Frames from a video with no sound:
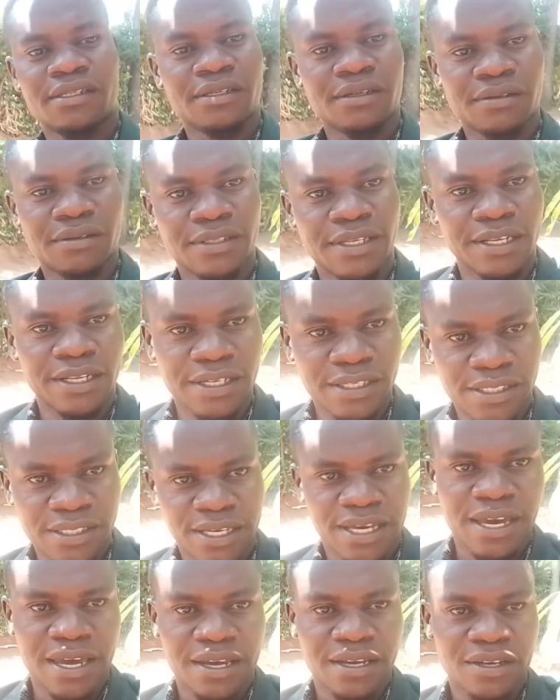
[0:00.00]
the Lazy
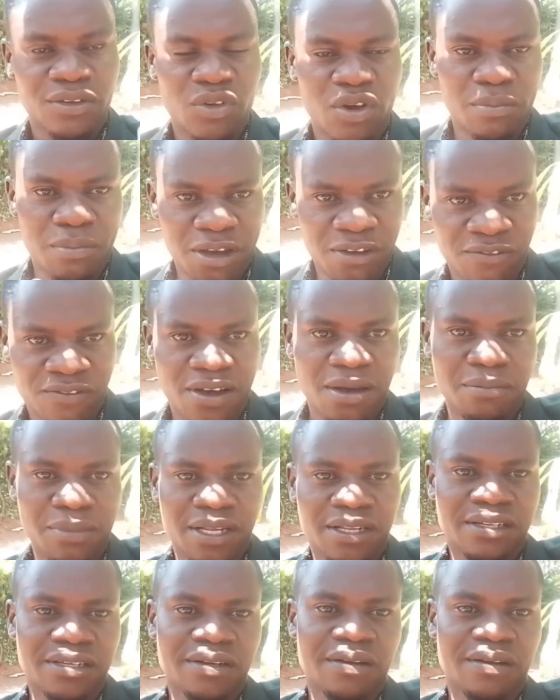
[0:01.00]
Gang, you're my family.